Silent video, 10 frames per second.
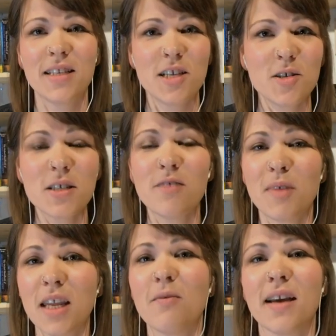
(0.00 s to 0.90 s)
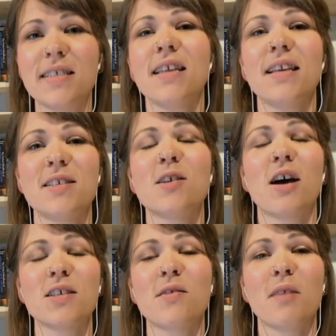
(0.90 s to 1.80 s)
And teachers have been erasing these
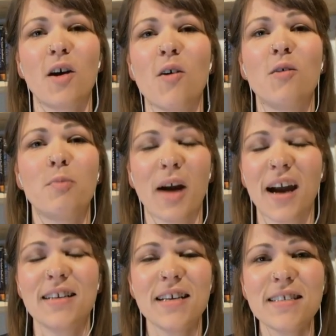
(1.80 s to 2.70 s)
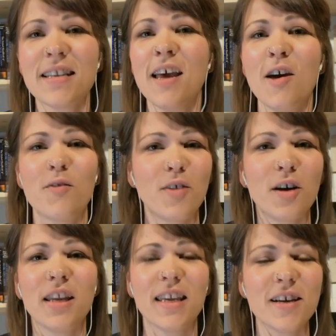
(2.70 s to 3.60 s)
songs from their own practice
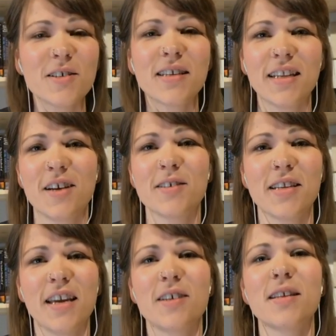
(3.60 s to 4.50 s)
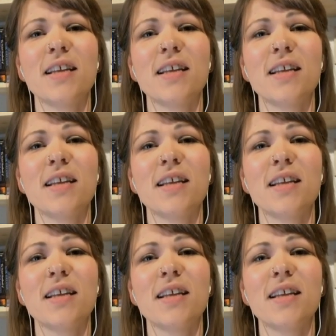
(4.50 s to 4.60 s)
for years and years and years.